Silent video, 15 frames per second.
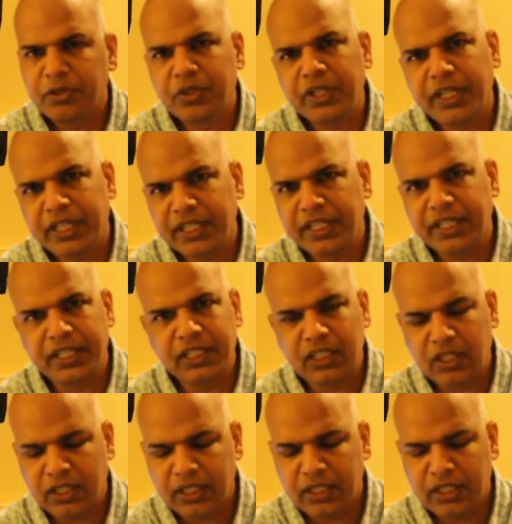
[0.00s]
to get green
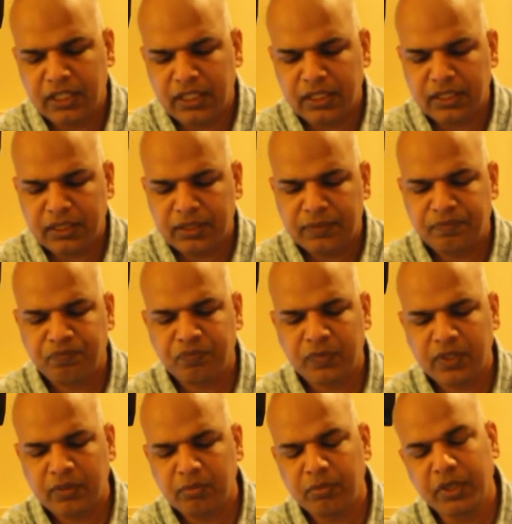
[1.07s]
card,
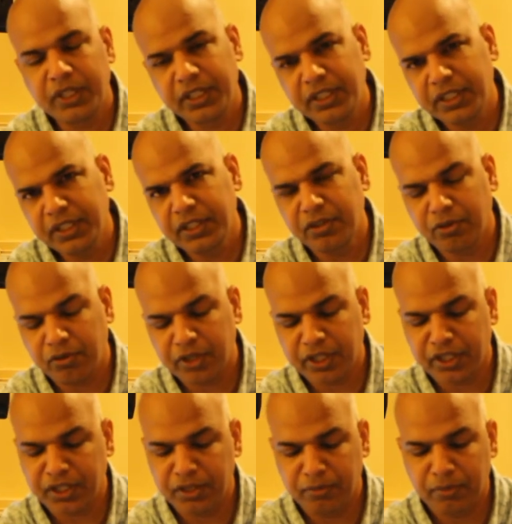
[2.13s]
but he wrote
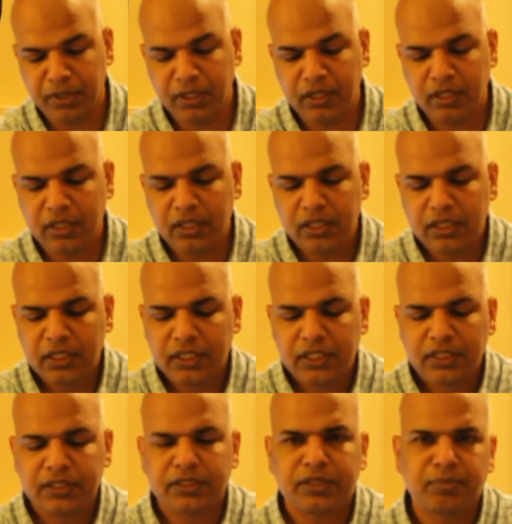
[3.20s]
an email.
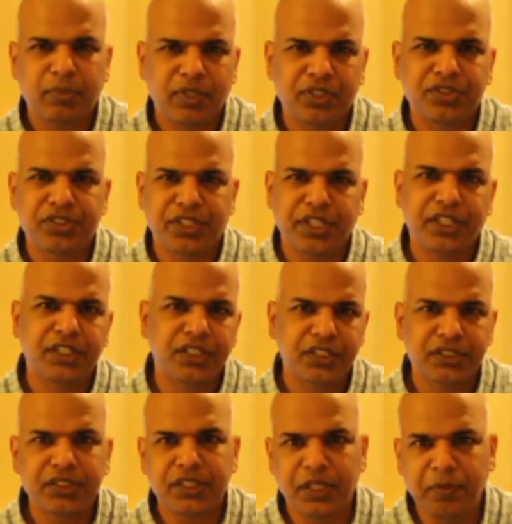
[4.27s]
So please read
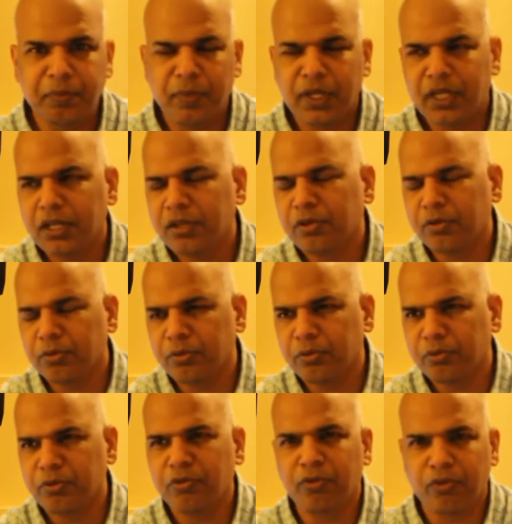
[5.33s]
this email
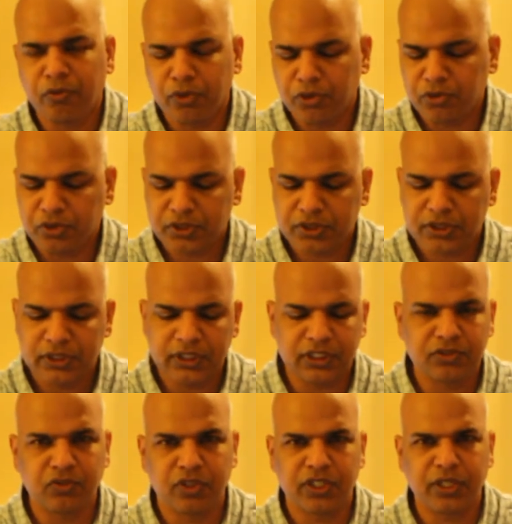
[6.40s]
to your viewers.
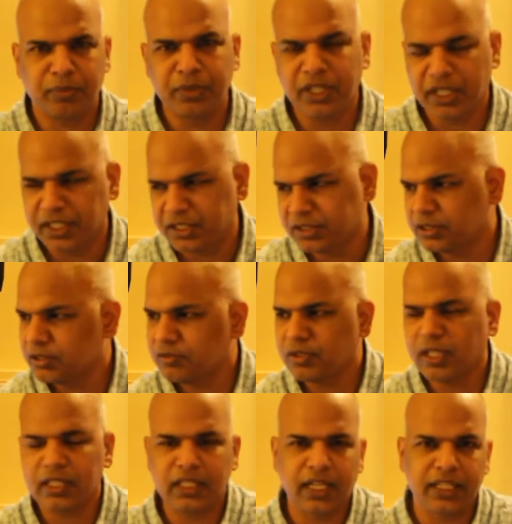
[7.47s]
That's what I mean. I
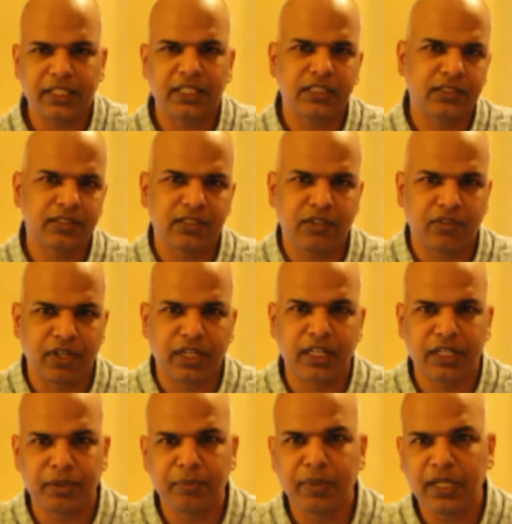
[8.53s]
received like that
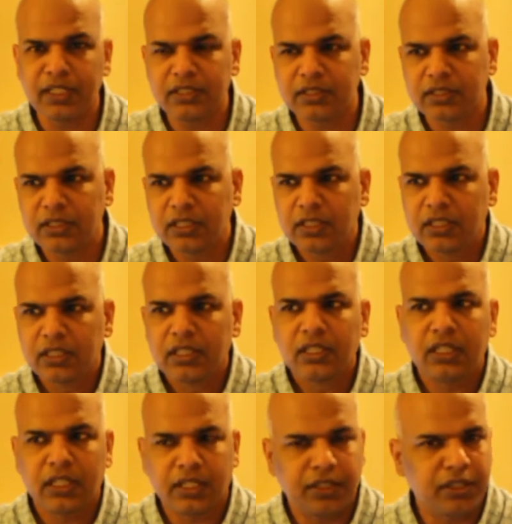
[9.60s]
several emails
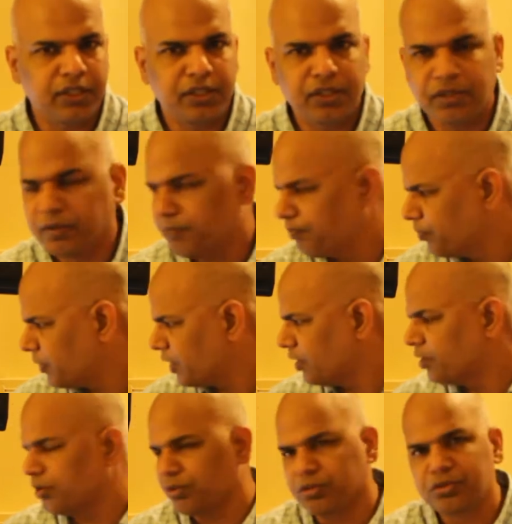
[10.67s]
and
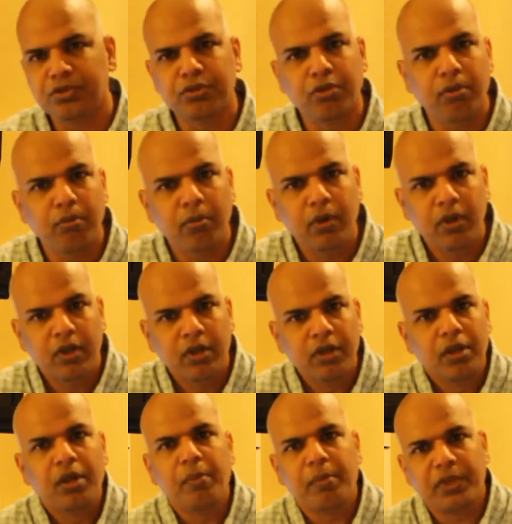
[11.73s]
YouTube
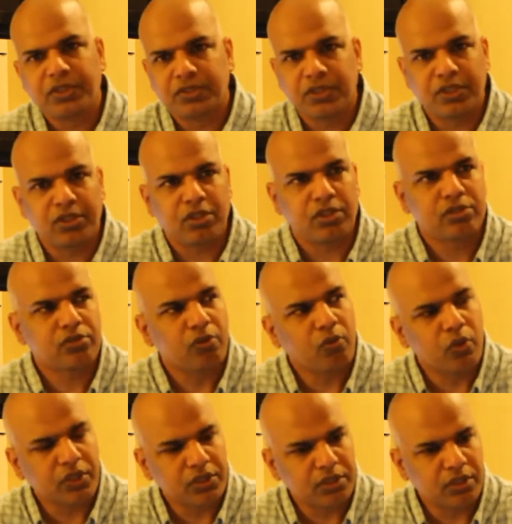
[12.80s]
message. Also
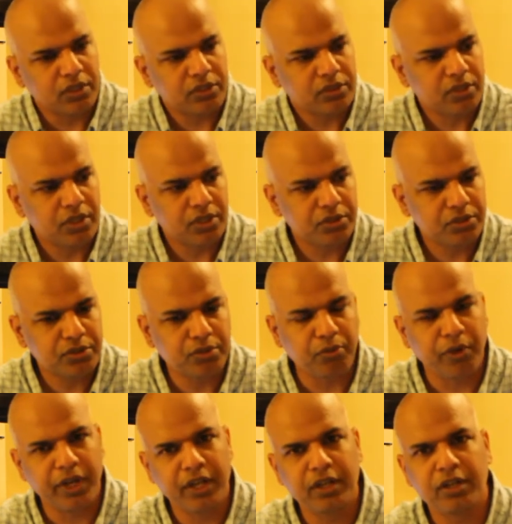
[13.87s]
one
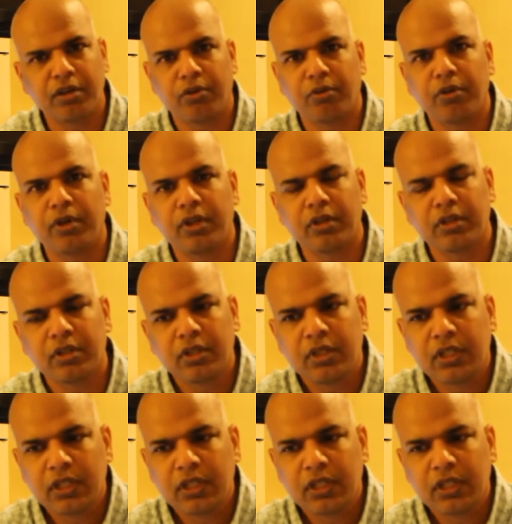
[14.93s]
student wrote.